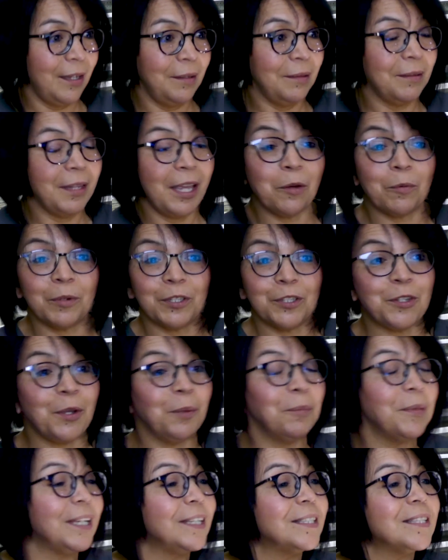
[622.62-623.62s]
They were so
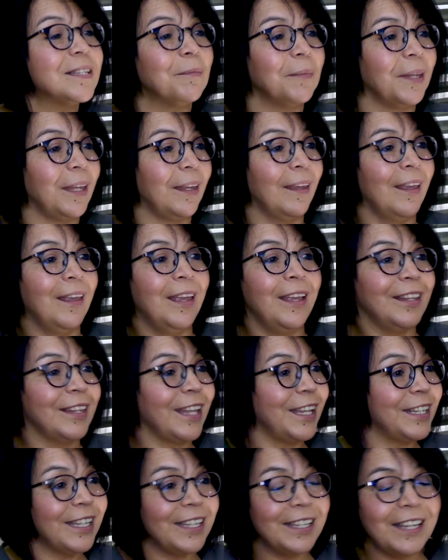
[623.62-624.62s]
mean to me.
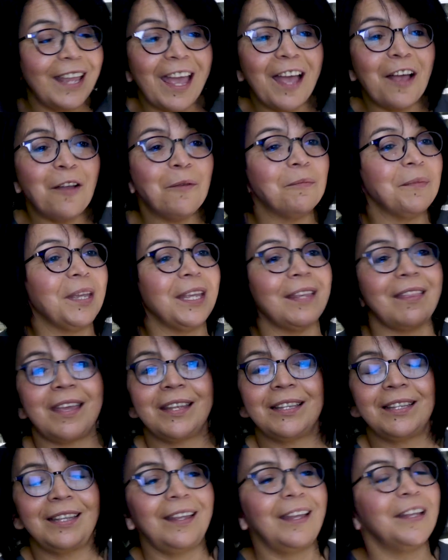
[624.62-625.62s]
They didn't help me.
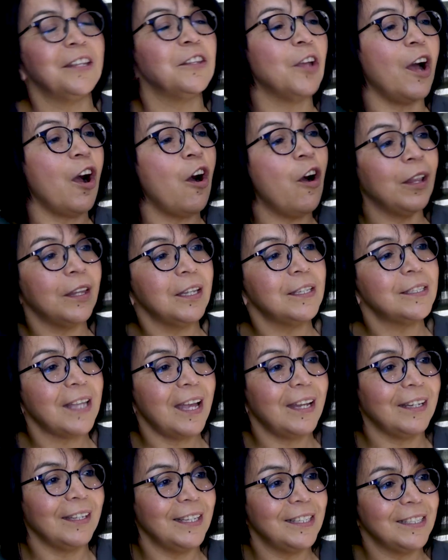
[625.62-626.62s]
They did all of
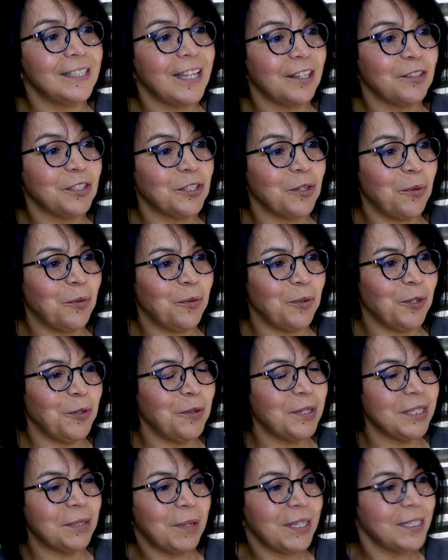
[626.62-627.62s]
that. And he's like, so you
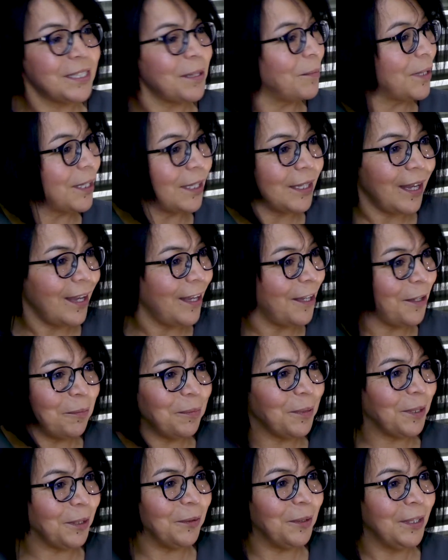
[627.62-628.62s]
expect somebody to
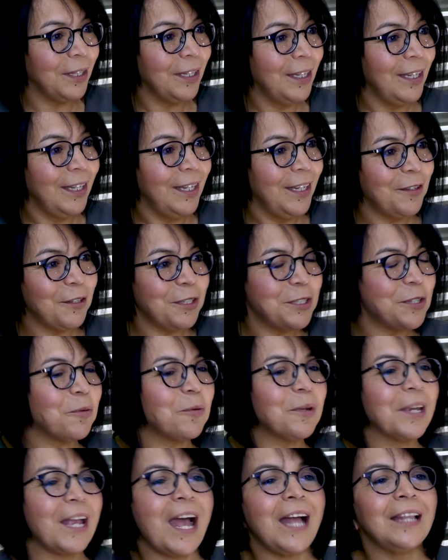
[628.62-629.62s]
help you? There's a
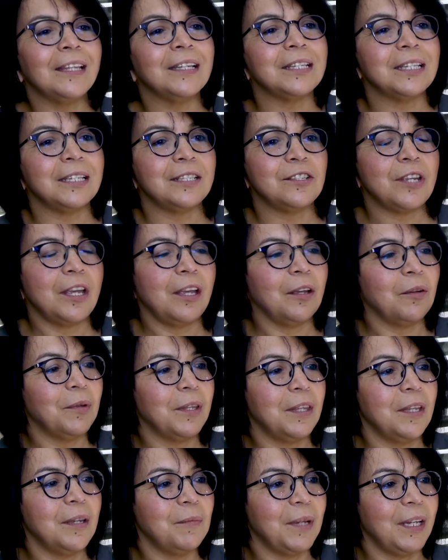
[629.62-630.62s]
reality check
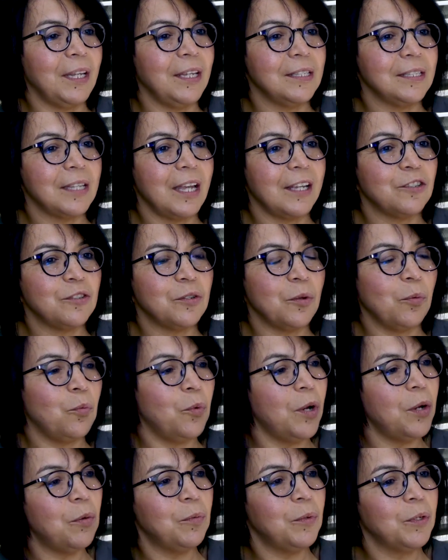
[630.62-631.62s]
with him. And he's like, so
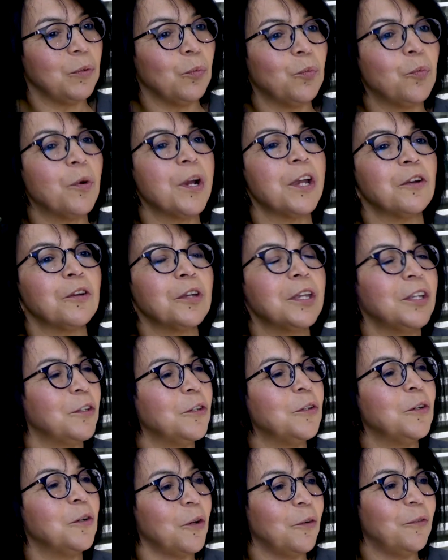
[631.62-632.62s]
where can
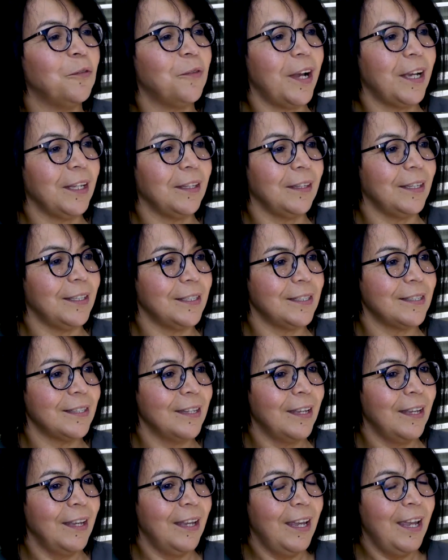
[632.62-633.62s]
you go find this?
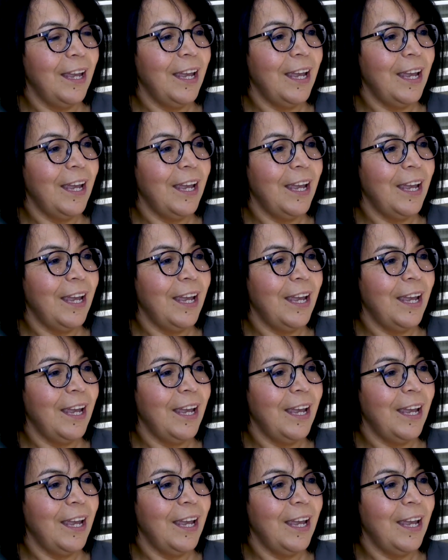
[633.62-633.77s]
Yeah.